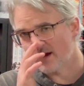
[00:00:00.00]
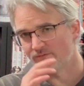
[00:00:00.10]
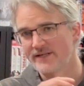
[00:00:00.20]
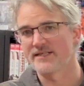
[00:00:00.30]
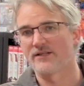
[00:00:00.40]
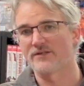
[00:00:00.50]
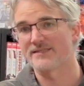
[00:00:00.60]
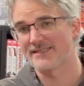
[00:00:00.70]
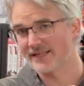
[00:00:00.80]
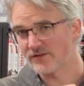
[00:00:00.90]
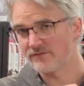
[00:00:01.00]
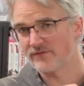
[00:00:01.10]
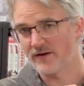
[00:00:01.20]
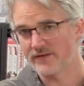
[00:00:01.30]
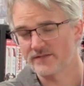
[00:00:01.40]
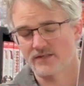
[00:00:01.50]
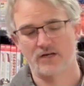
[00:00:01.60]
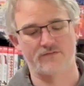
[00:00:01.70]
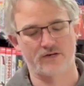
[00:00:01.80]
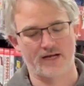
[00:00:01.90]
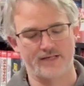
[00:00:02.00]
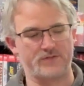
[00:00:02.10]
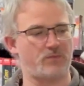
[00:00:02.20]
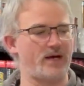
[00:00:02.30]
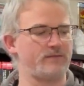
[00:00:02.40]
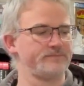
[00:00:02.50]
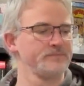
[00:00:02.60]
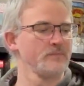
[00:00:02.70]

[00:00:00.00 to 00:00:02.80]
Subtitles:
retailer incentive variant cover as well.